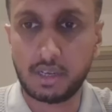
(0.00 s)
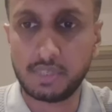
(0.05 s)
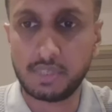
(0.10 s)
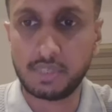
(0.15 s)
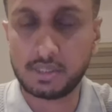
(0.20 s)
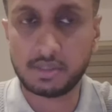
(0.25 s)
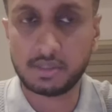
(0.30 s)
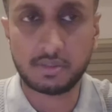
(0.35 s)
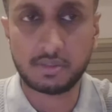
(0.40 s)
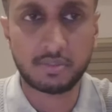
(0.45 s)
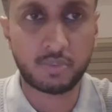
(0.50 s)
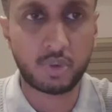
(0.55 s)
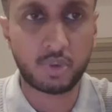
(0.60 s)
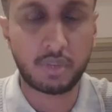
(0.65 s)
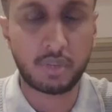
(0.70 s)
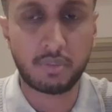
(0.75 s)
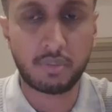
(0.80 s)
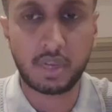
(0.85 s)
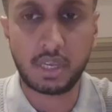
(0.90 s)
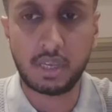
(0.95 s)
I'm just
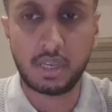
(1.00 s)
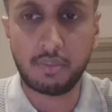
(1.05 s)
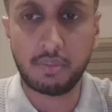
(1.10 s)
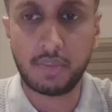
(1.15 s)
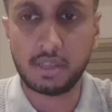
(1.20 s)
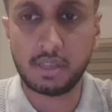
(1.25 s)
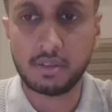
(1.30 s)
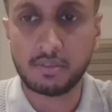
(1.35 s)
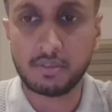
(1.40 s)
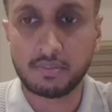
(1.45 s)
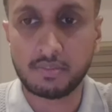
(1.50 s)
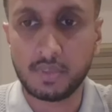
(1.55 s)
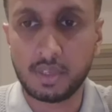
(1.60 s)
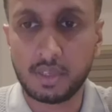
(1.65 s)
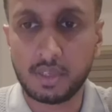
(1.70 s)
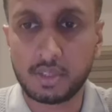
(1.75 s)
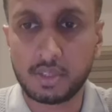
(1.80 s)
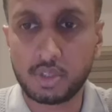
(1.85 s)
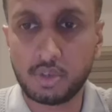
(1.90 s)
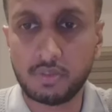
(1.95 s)
putting my email.
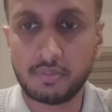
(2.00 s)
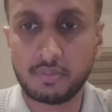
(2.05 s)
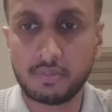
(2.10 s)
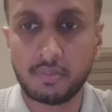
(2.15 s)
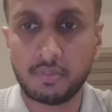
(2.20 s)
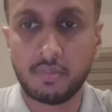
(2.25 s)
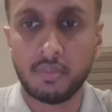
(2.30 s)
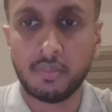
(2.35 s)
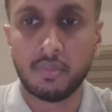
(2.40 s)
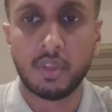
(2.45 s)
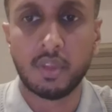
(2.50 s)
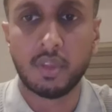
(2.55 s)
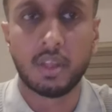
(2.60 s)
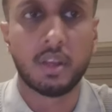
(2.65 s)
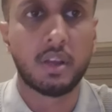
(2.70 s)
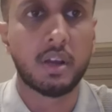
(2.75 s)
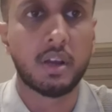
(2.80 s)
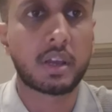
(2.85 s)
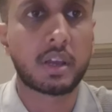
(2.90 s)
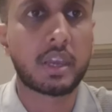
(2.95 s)
So
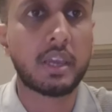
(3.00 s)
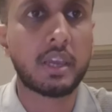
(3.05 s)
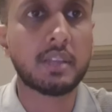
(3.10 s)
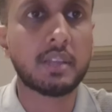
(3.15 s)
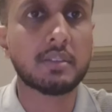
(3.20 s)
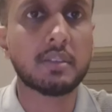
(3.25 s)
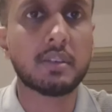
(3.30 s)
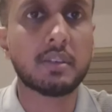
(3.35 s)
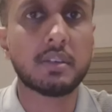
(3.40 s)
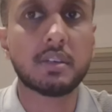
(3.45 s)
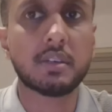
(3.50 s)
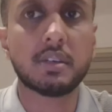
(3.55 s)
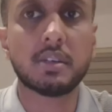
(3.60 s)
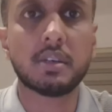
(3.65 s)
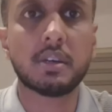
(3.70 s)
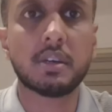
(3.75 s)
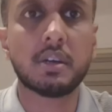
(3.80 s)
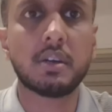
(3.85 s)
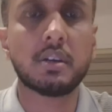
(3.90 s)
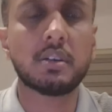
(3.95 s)
again,
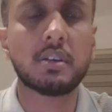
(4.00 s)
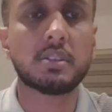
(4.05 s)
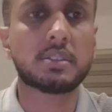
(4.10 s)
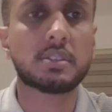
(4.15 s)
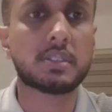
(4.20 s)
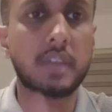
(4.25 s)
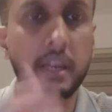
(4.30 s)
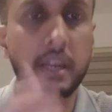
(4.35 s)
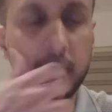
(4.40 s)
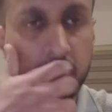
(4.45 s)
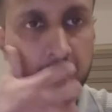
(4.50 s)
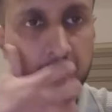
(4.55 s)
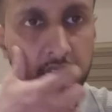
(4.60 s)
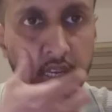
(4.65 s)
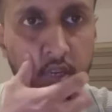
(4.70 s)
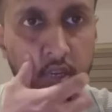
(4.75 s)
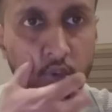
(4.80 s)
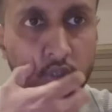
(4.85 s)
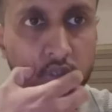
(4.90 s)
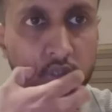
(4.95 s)
uh,
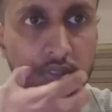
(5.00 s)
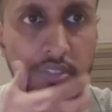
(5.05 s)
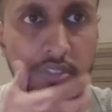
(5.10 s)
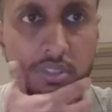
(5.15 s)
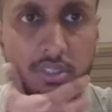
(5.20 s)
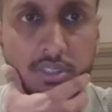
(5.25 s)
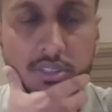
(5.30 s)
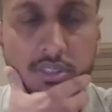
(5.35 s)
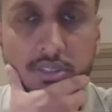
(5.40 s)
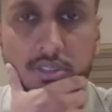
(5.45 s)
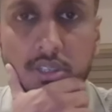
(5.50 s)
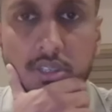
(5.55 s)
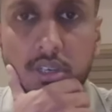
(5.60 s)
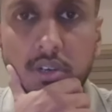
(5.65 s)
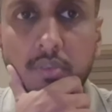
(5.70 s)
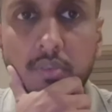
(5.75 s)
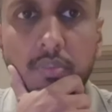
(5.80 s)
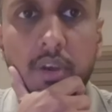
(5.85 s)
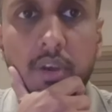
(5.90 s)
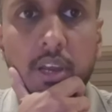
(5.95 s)
statin-induced uh,
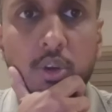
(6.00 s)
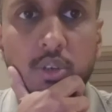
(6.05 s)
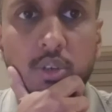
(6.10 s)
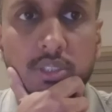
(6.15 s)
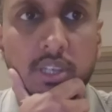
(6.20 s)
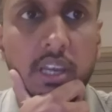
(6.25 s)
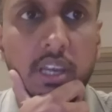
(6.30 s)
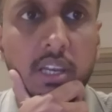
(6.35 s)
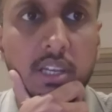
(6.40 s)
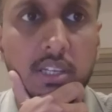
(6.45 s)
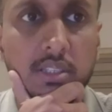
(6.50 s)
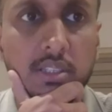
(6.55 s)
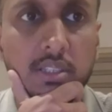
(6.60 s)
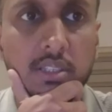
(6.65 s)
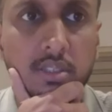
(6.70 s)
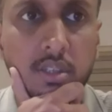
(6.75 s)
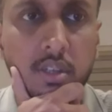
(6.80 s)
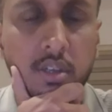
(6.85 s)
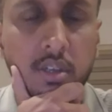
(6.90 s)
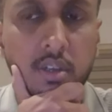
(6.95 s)
myositis.
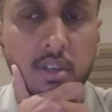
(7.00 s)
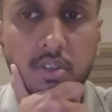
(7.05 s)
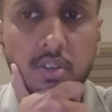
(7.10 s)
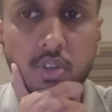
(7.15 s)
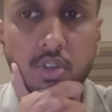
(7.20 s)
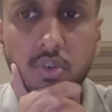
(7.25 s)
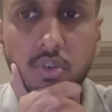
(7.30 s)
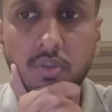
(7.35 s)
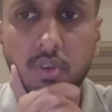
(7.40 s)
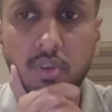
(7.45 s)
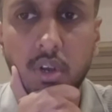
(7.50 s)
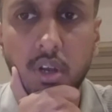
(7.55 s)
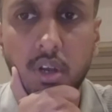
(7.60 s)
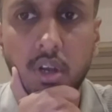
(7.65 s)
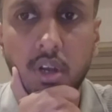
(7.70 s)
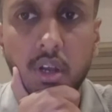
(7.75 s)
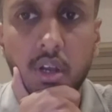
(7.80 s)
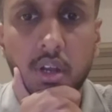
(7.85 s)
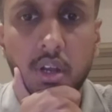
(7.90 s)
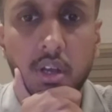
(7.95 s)
So
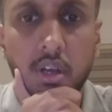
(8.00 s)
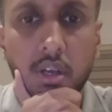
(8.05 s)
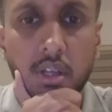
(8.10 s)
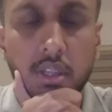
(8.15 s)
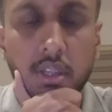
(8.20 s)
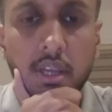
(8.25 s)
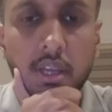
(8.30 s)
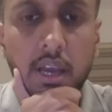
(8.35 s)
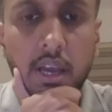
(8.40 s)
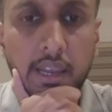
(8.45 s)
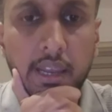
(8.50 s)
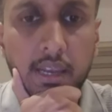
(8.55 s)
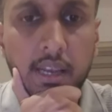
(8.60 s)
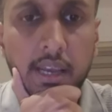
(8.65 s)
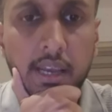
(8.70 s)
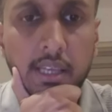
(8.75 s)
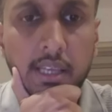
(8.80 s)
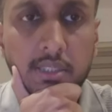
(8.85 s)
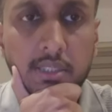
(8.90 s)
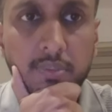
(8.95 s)
the
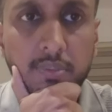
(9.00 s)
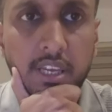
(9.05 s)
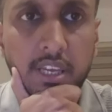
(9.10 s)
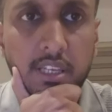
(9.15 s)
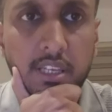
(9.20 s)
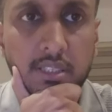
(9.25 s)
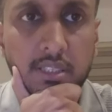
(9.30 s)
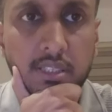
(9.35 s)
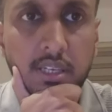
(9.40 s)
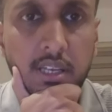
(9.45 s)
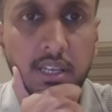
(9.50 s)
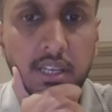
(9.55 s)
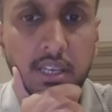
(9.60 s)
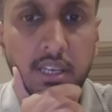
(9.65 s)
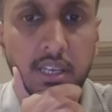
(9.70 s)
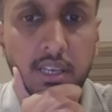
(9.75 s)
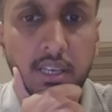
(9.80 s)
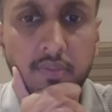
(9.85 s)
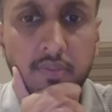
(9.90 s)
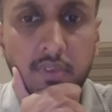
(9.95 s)
guidelines
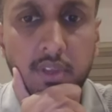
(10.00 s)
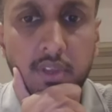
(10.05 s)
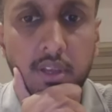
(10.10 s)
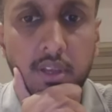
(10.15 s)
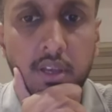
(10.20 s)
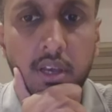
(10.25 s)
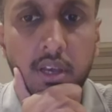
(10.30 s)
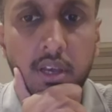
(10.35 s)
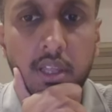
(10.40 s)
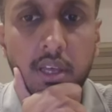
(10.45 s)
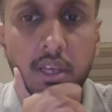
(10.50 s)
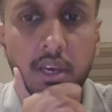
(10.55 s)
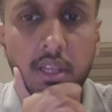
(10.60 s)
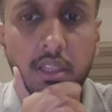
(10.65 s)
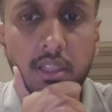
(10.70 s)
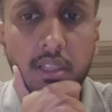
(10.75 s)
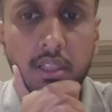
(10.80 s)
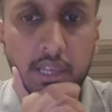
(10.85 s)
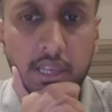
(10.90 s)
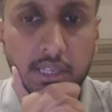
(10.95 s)
basically, uh,
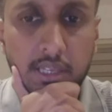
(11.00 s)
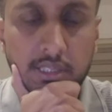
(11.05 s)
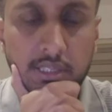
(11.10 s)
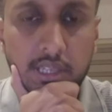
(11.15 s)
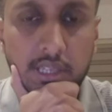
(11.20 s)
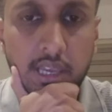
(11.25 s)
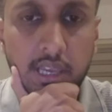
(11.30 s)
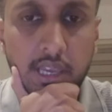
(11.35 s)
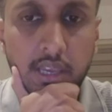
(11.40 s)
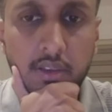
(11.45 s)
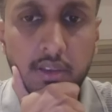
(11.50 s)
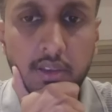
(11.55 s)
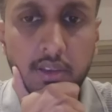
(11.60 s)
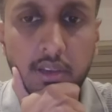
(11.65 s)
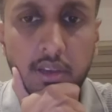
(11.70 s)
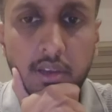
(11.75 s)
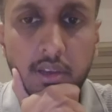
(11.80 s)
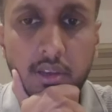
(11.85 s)
they say